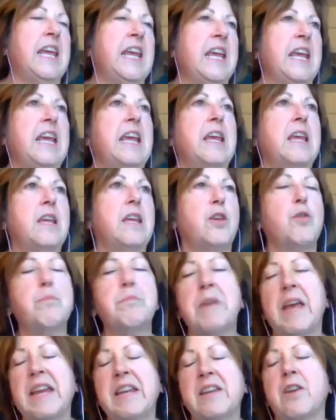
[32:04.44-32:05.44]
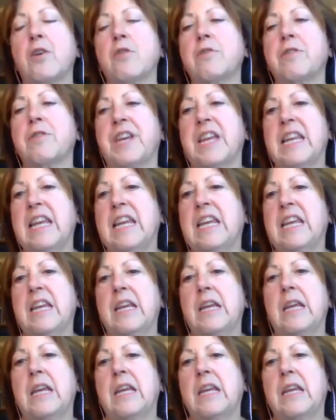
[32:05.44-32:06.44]
You may know that
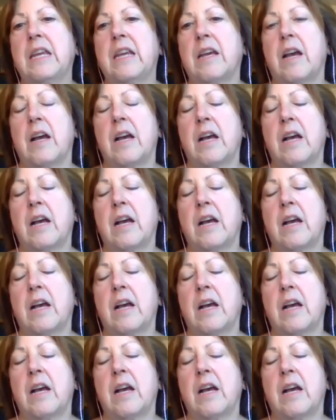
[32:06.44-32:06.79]
he